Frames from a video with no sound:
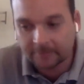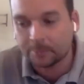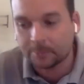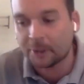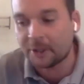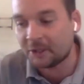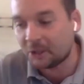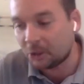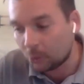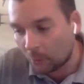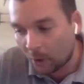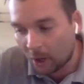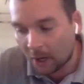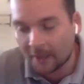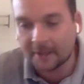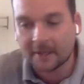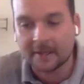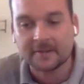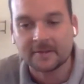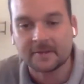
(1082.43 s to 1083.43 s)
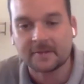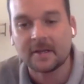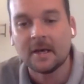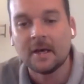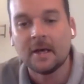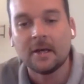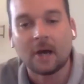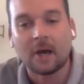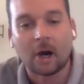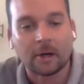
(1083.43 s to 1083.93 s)
bring you on as
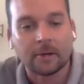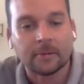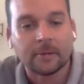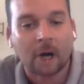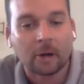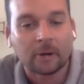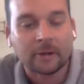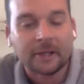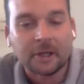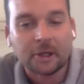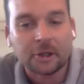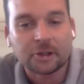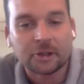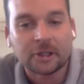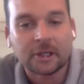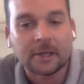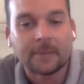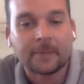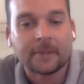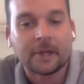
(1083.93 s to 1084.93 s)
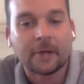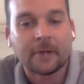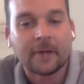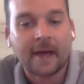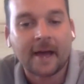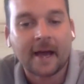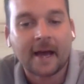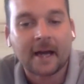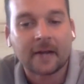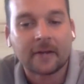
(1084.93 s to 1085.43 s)
our leadership,
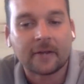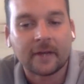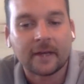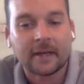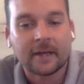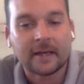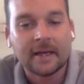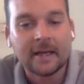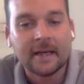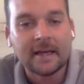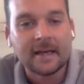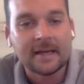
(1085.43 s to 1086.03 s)
that kind of thing."